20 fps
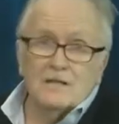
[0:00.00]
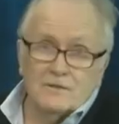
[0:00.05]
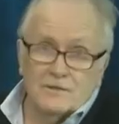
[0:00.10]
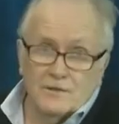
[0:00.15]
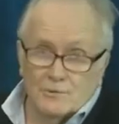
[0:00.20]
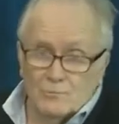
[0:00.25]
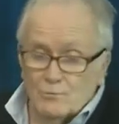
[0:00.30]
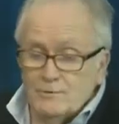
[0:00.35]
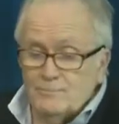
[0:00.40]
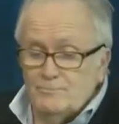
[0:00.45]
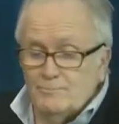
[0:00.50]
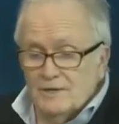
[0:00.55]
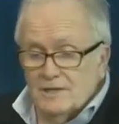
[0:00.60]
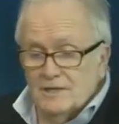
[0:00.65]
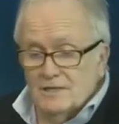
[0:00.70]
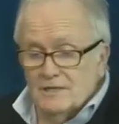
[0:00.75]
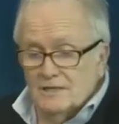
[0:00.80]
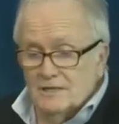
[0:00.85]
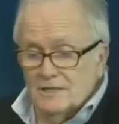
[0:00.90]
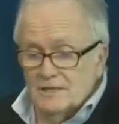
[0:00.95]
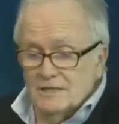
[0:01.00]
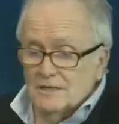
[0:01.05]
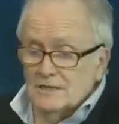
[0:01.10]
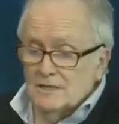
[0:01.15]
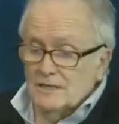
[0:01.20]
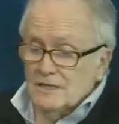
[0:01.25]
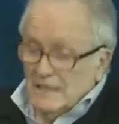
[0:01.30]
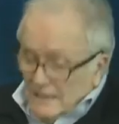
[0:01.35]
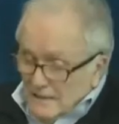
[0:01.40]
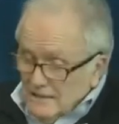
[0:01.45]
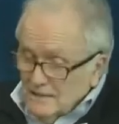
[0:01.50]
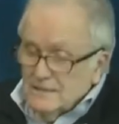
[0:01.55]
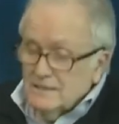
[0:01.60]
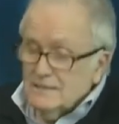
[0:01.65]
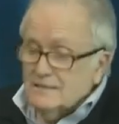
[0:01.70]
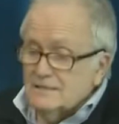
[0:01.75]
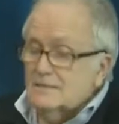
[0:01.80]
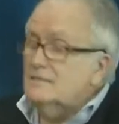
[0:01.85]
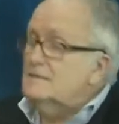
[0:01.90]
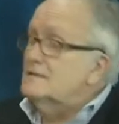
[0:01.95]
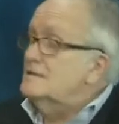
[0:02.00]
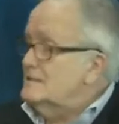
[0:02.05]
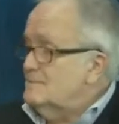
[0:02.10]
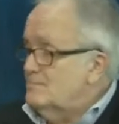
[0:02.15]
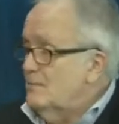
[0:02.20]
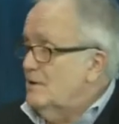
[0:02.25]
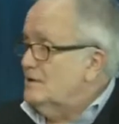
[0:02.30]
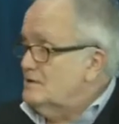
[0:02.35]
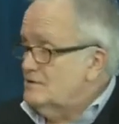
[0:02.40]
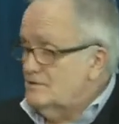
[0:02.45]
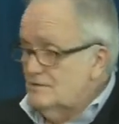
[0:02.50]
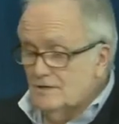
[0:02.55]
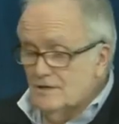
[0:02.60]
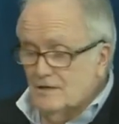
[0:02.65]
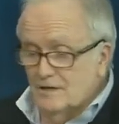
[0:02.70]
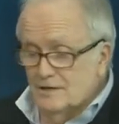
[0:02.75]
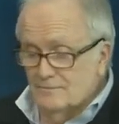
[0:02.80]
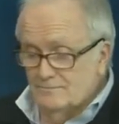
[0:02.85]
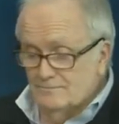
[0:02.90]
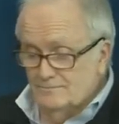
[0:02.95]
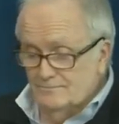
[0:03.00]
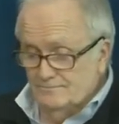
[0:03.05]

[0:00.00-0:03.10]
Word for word: There would be at least this much tonight